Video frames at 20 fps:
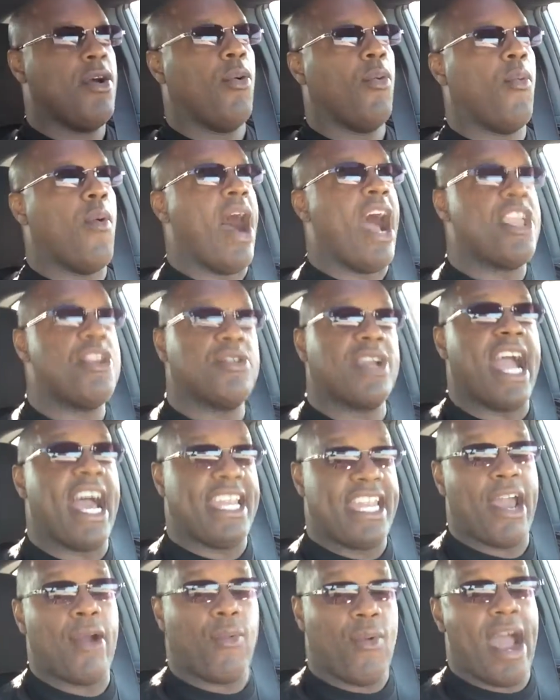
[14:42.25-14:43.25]
while you
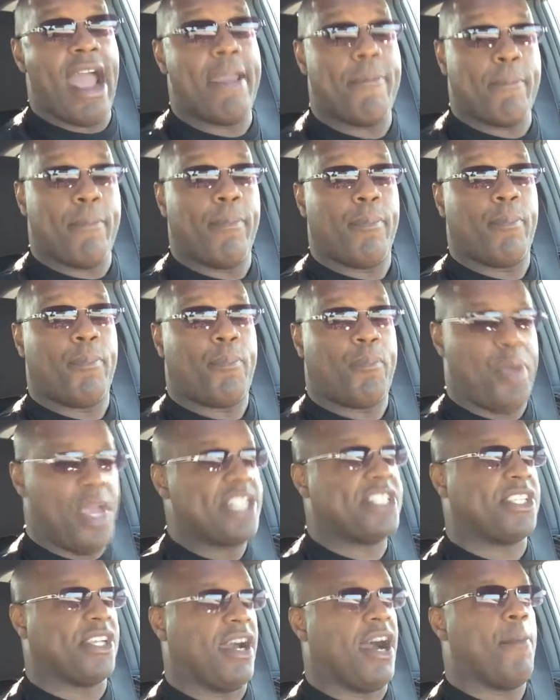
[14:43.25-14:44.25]
got that white
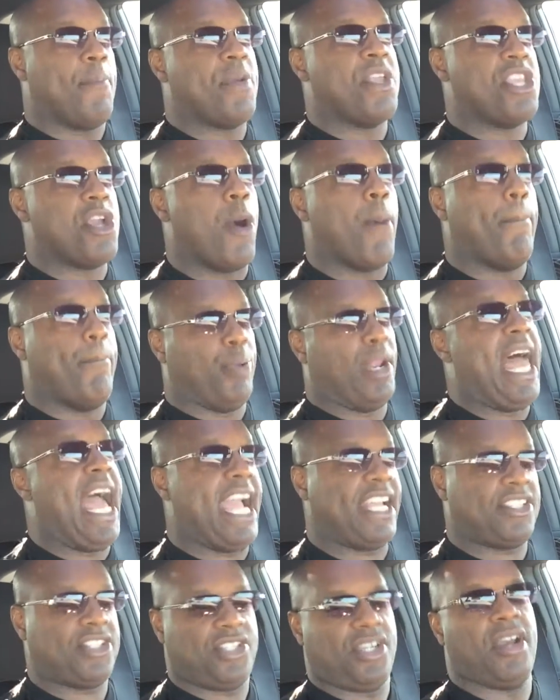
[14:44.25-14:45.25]
picture up in your
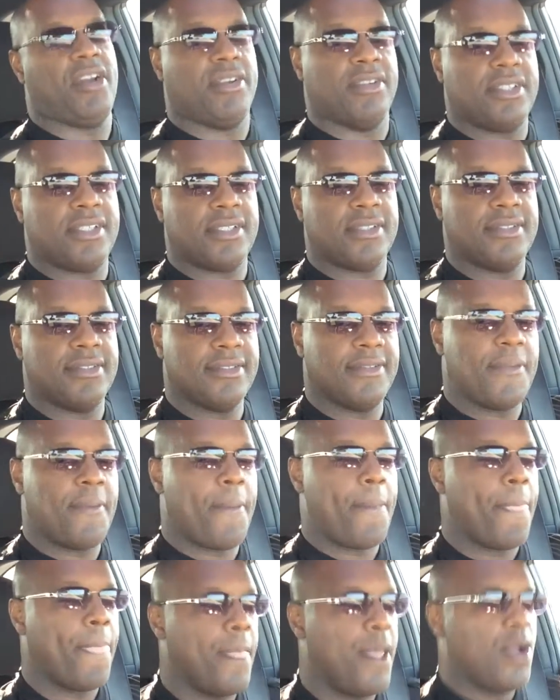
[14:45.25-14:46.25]
black church,
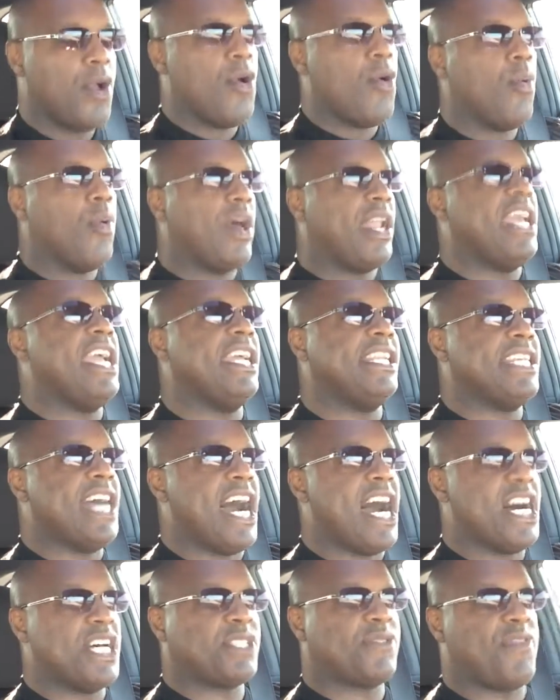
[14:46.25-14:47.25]
what he
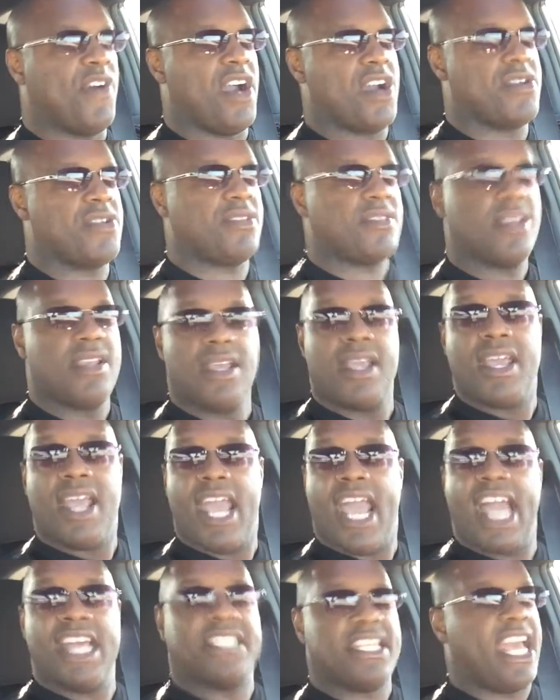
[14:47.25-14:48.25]
does first
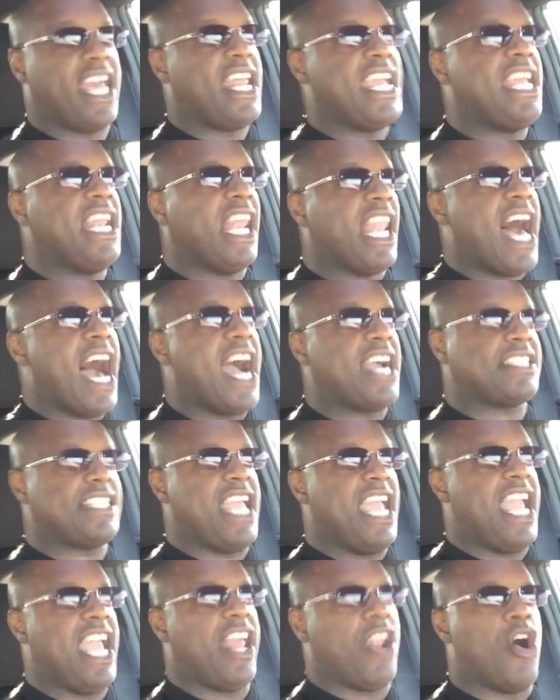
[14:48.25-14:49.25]
is that he locks
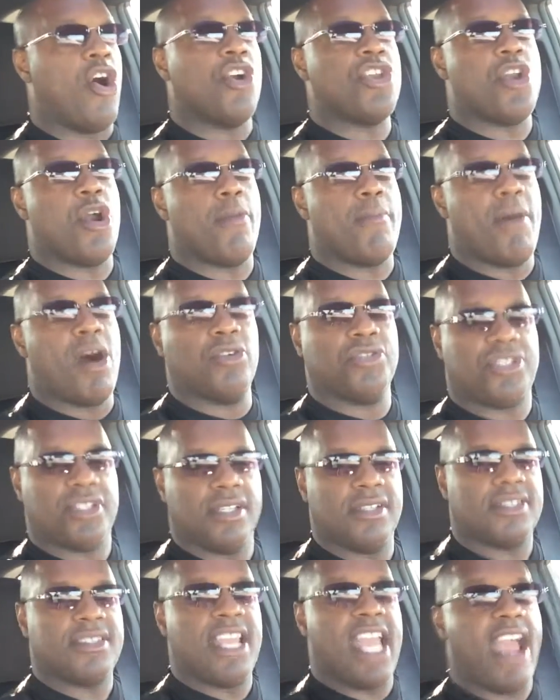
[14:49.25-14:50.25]
in on your
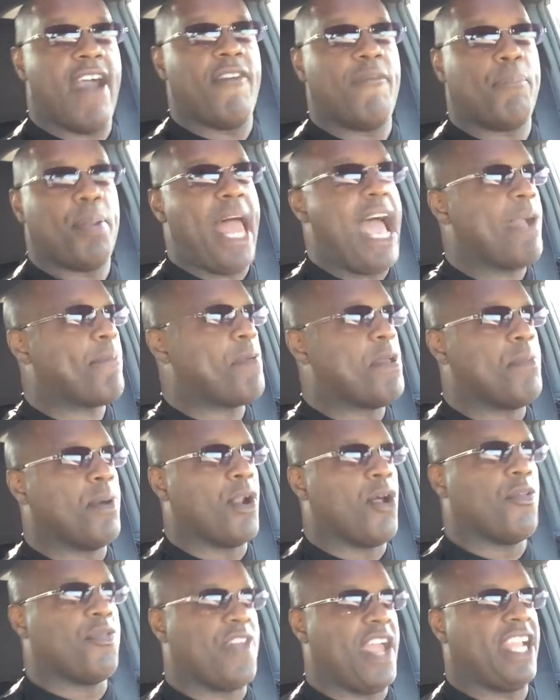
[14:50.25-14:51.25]
emotions. Now, if black
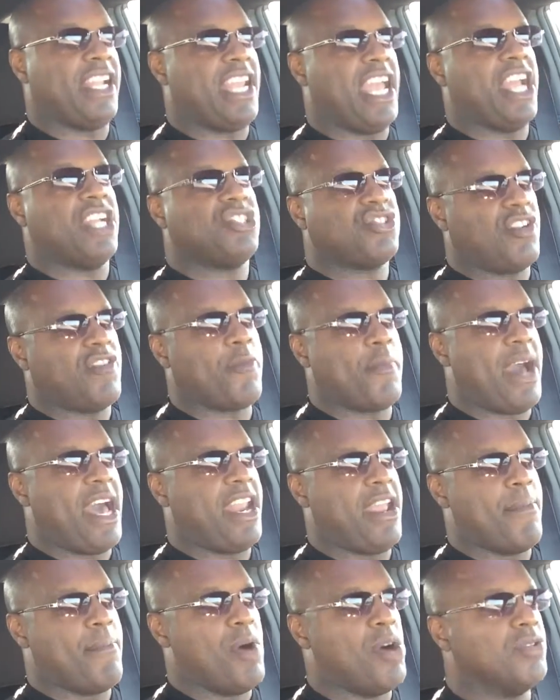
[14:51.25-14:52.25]
people don't think they're driven by
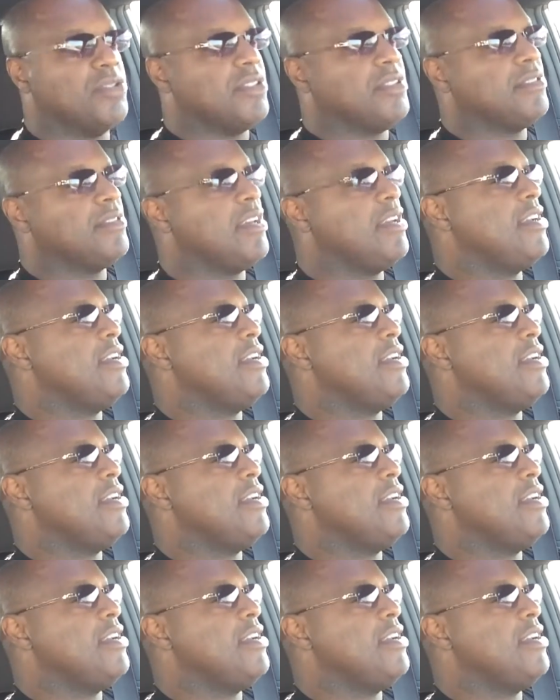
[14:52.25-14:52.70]
their emotions,